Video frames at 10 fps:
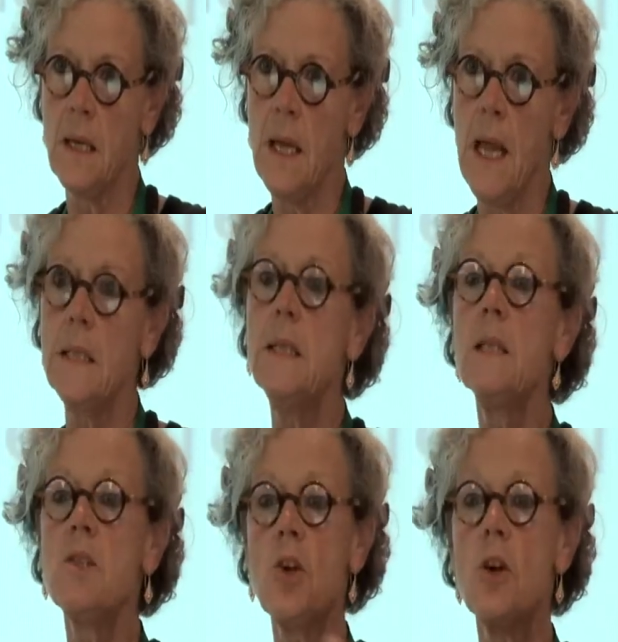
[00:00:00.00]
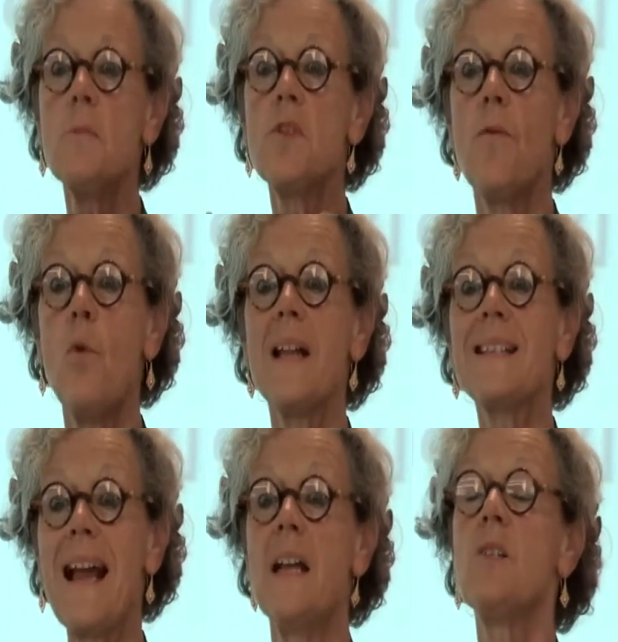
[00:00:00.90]
and in terms of what
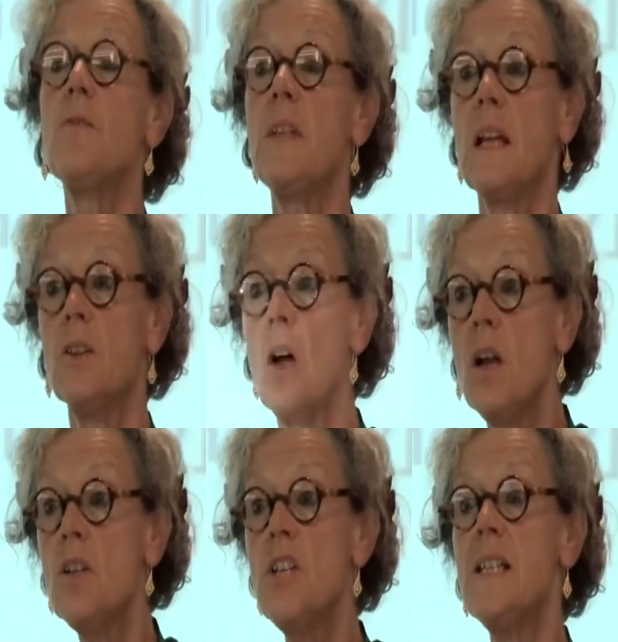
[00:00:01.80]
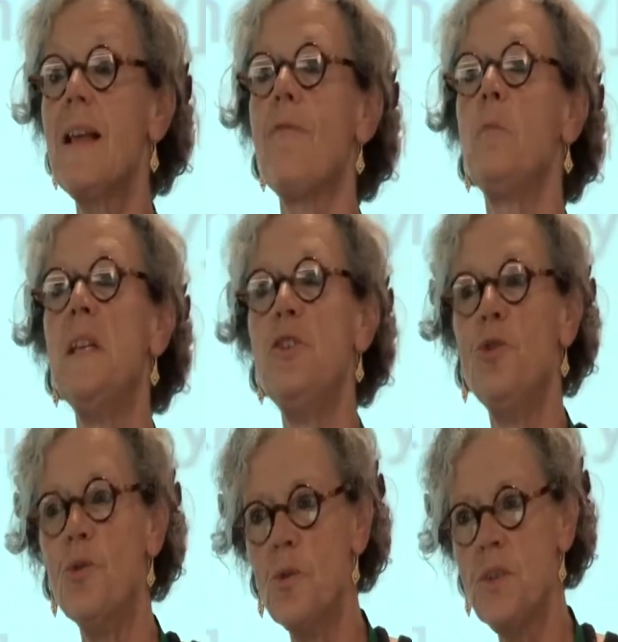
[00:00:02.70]
kinds of technologies have been
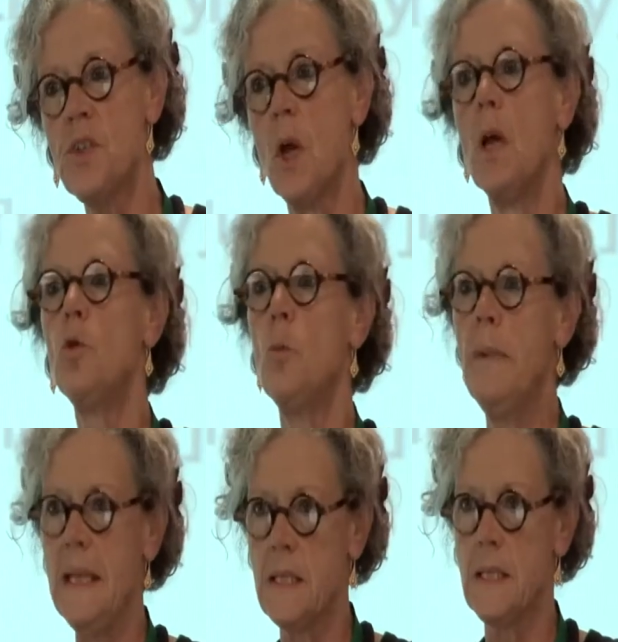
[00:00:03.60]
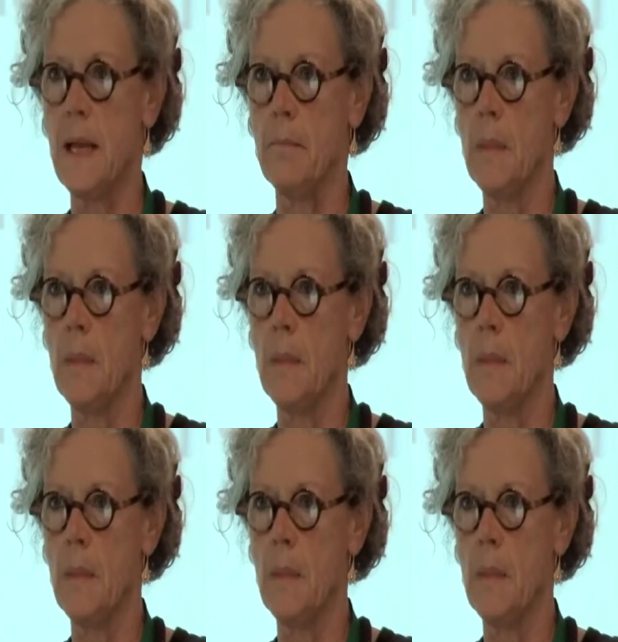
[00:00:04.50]
used to build them.